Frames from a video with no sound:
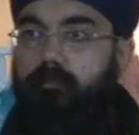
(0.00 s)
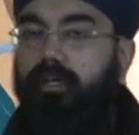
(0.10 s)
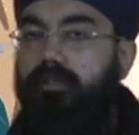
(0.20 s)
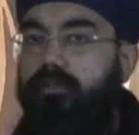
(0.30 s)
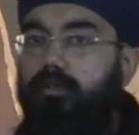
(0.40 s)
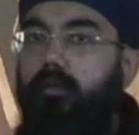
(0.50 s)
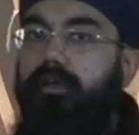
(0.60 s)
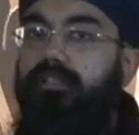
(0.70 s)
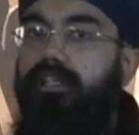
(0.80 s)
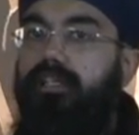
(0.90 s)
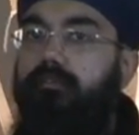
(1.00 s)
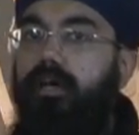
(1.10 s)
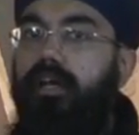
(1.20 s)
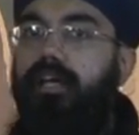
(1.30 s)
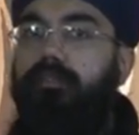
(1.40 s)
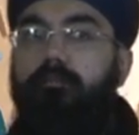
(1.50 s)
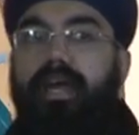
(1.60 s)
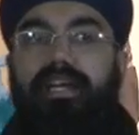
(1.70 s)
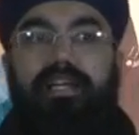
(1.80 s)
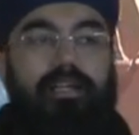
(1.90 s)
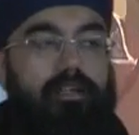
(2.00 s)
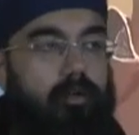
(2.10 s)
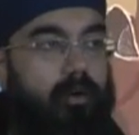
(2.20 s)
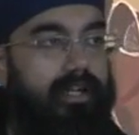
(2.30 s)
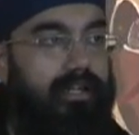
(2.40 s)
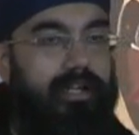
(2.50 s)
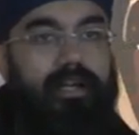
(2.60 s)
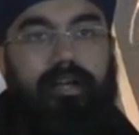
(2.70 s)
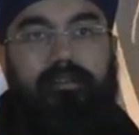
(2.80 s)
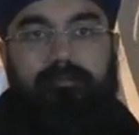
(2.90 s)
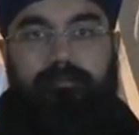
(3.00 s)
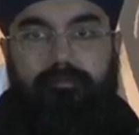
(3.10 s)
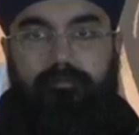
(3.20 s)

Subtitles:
Because Guru Gobind Singh Ji Maharaj made it quite clear